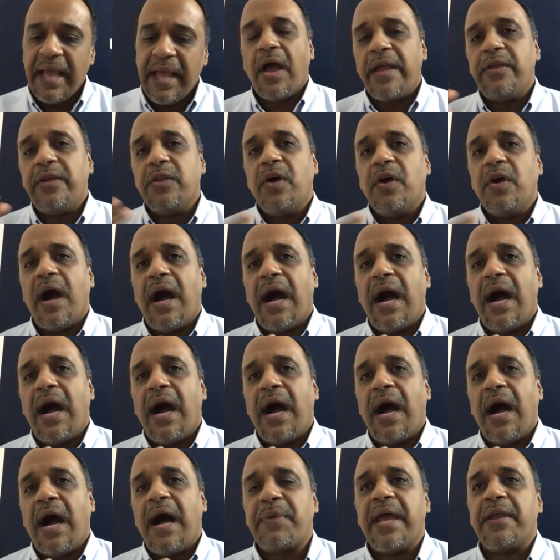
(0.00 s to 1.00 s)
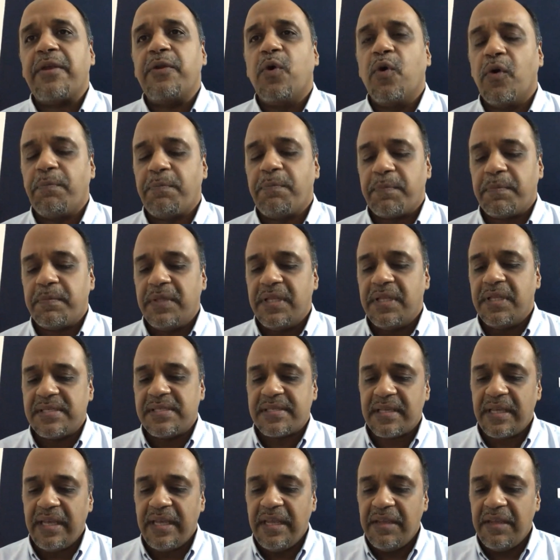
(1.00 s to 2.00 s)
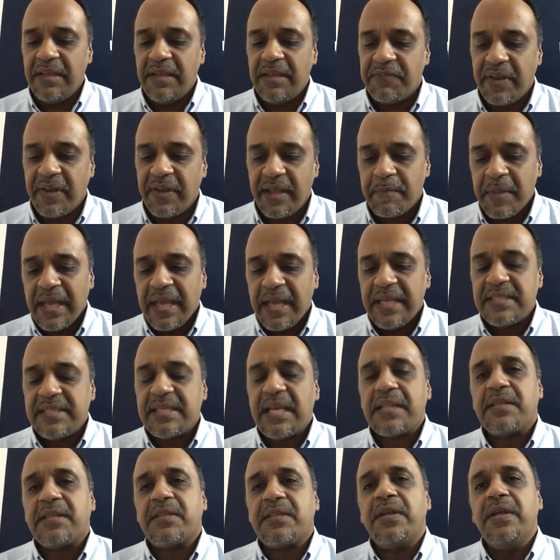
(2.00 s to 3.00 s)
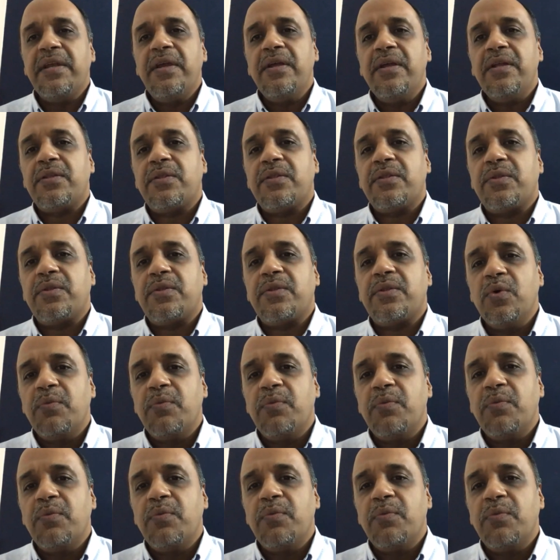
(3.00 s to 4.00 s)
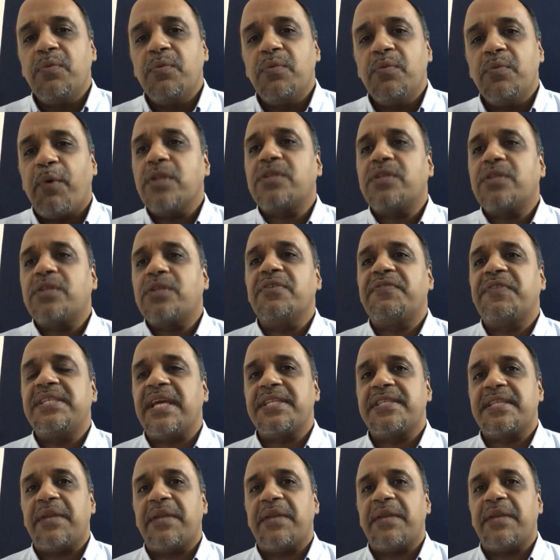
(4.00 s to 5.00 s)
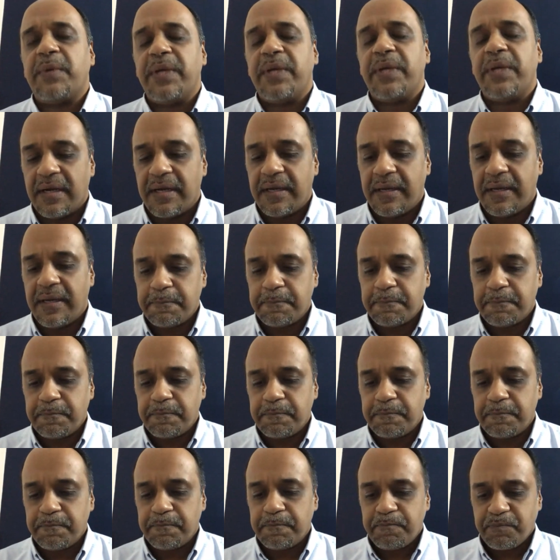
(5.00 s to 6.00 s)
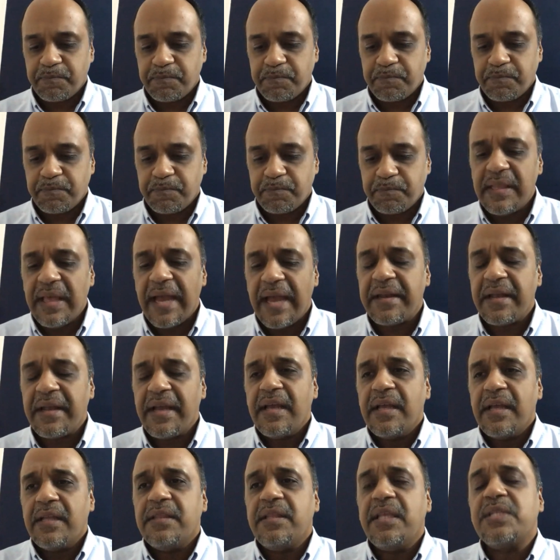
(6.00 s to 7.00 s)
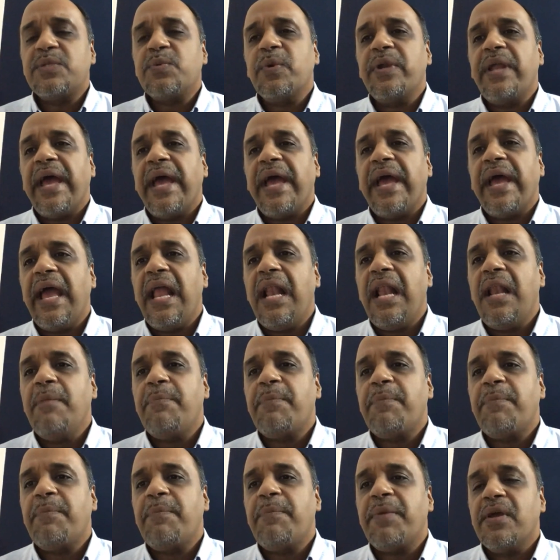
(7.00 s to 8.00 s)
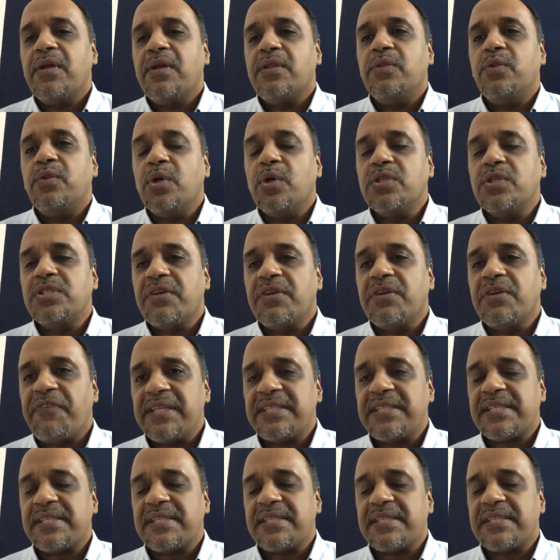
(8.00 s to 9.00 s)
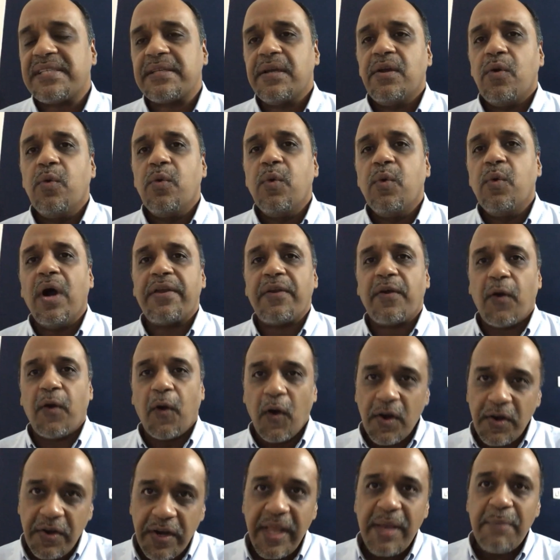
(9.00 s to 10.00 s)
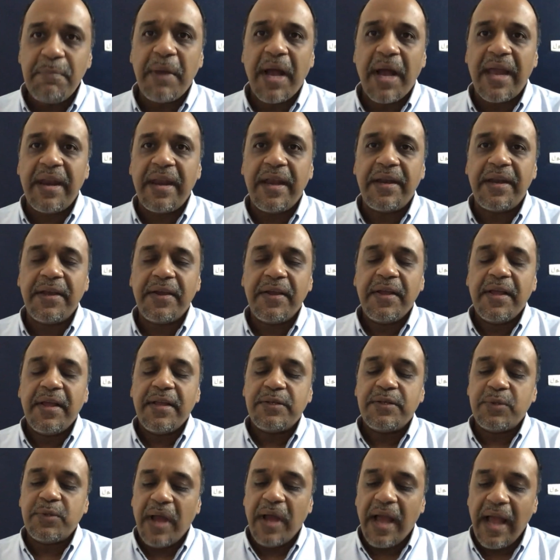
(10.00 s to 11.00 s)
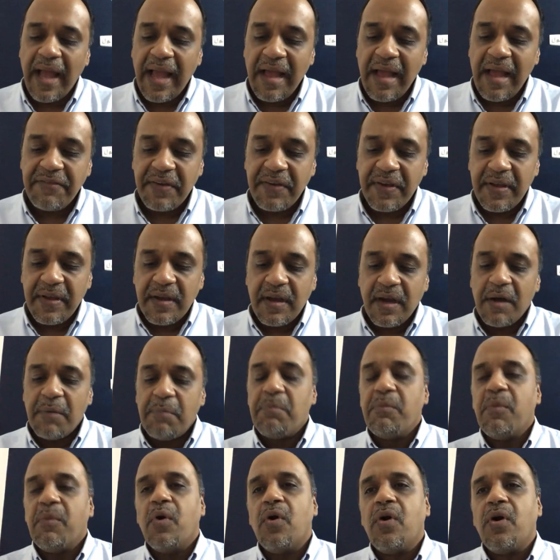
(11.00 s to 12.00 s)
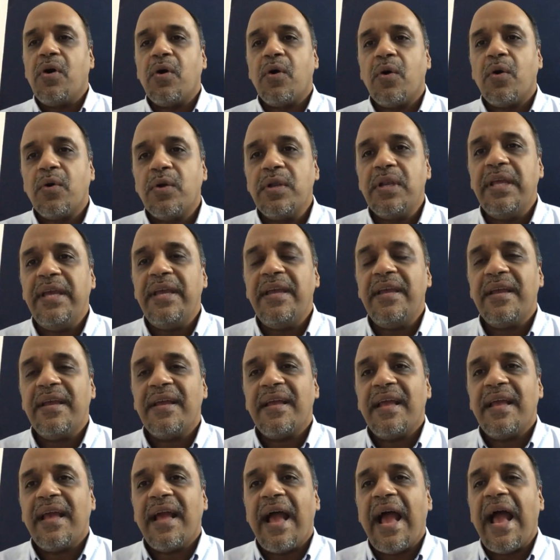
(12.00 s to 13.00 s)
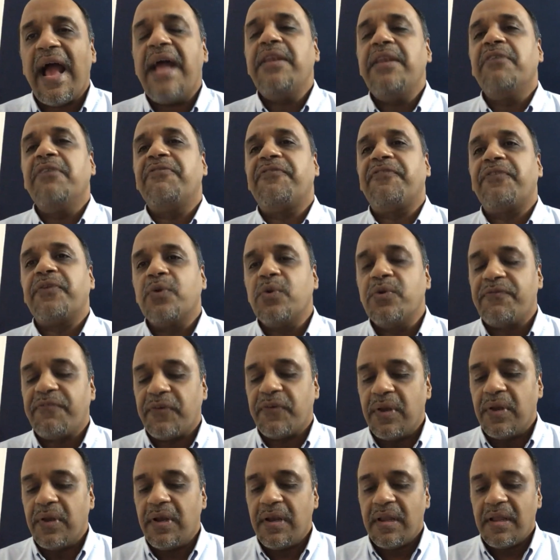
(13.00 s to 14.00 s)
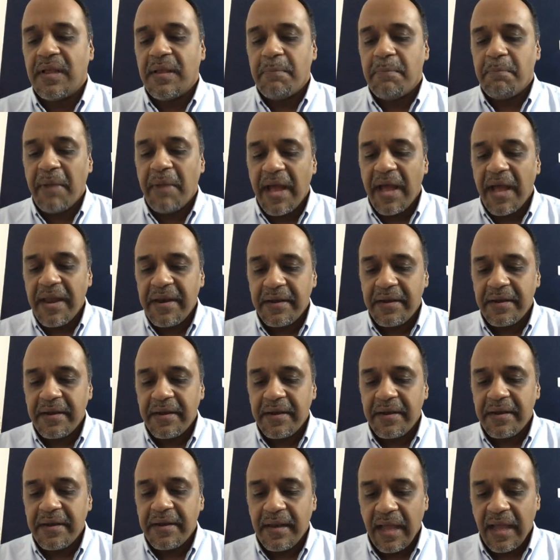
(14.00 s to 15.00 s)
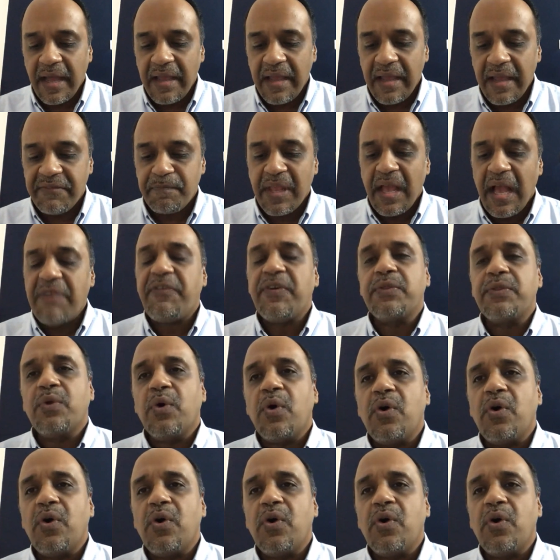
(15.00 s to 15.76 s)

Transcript: And you know, our prayer and hope this evening is that through both of these sessions that we heard, that this would help those of us who are already married to have a more holy and a fruitful married life.